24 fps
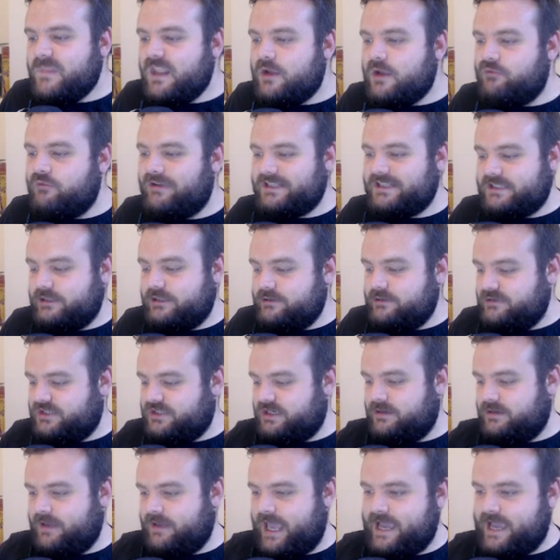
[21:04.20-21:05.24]

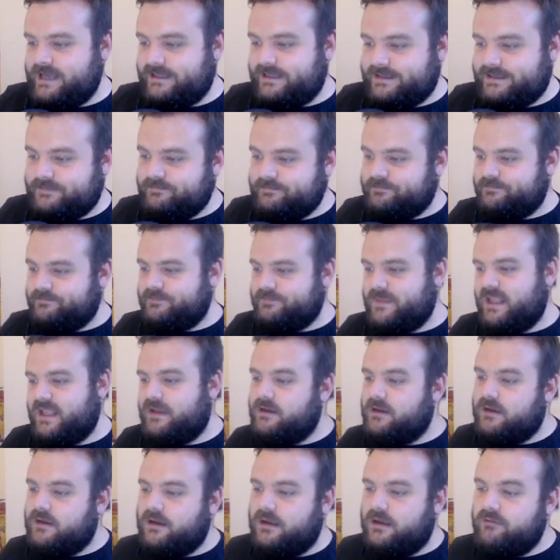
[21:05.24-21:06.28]
Resolution 8.
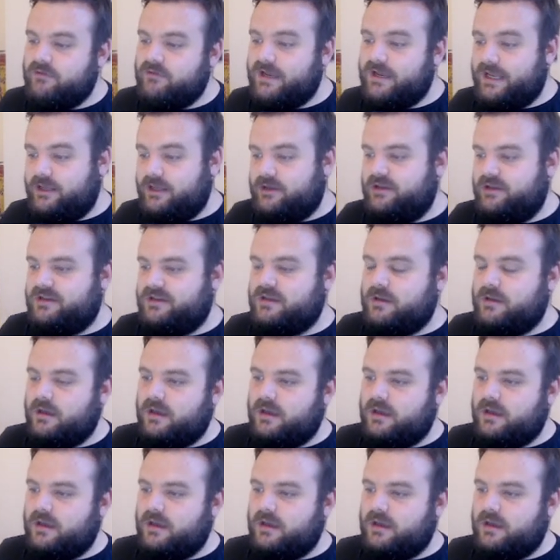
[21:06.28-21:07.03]
Really good.